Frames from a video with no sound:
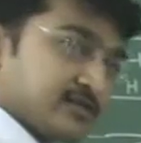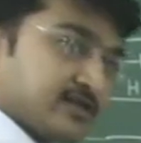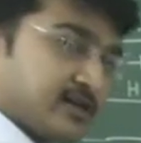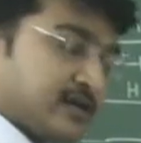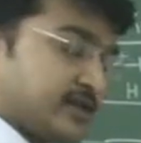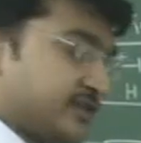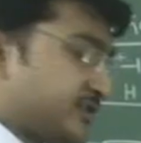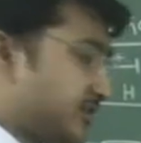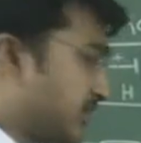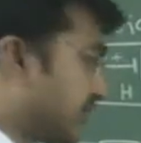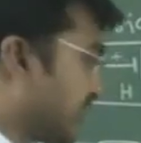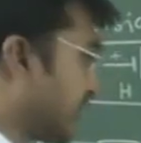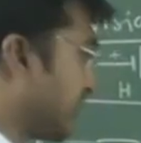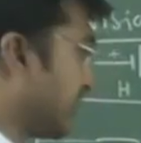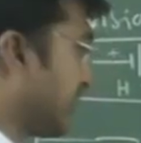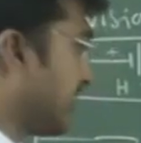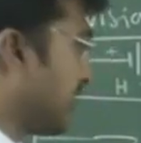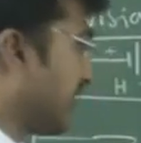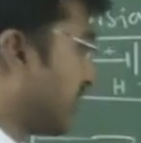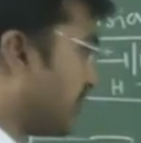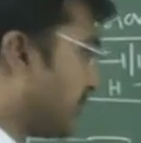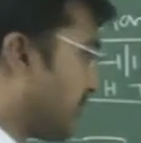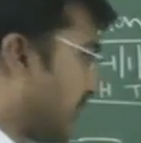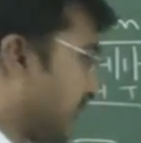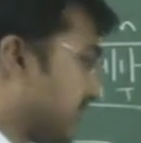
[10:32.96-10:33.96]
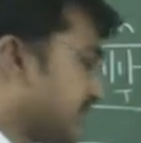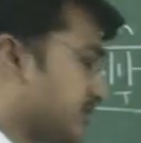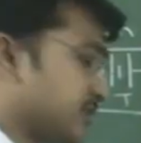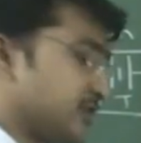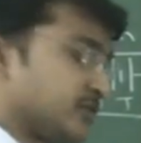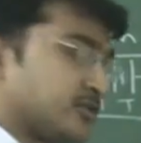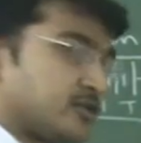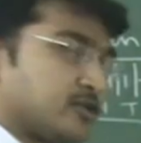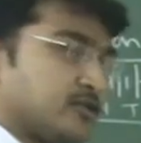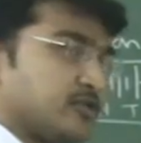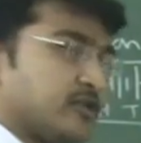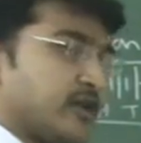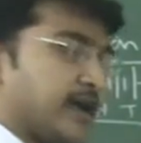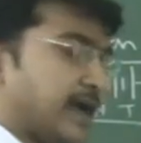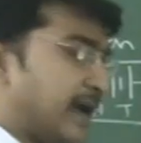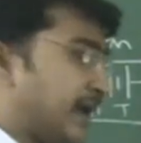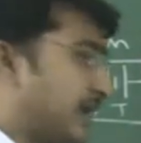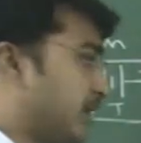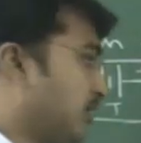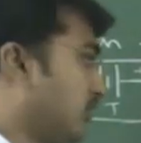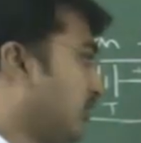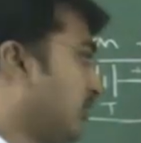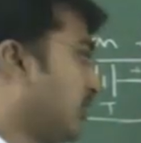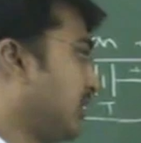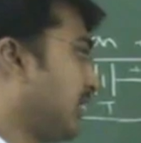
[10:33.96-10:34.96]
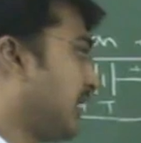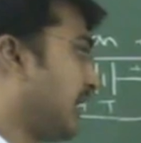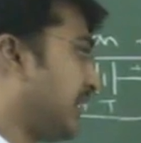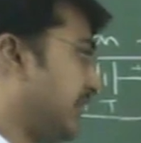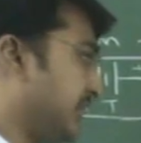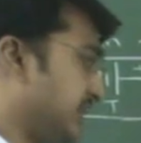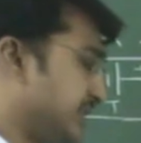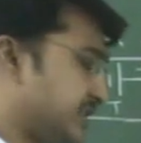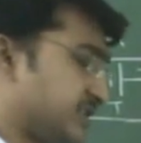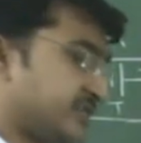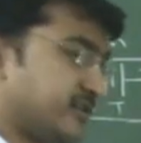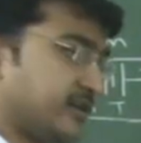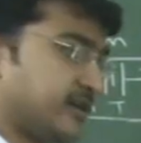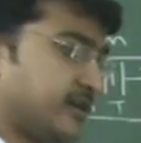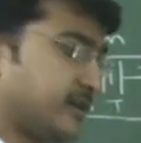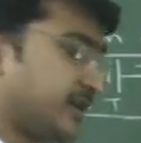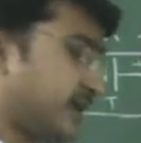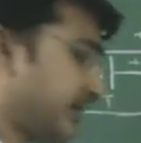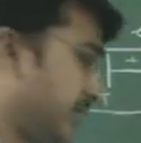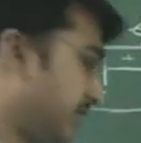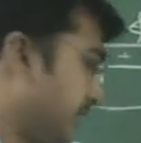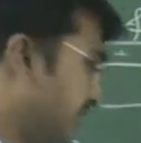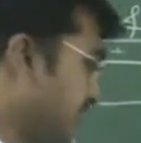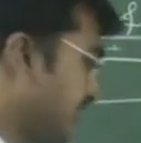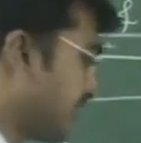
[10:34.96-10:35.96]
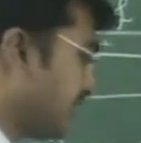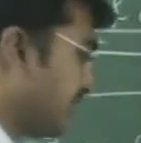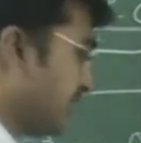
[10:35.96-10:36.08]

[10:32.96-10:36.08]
are ejecting and passing through the anode and incident on it.